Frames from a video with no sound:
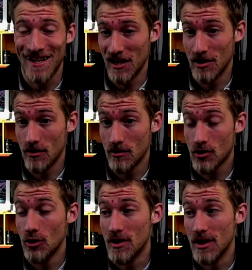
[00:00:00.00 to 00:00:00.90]

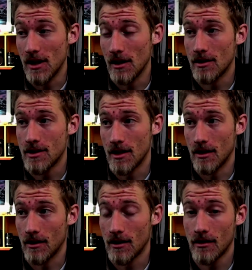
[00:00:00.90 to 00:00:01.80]
into Dunedin to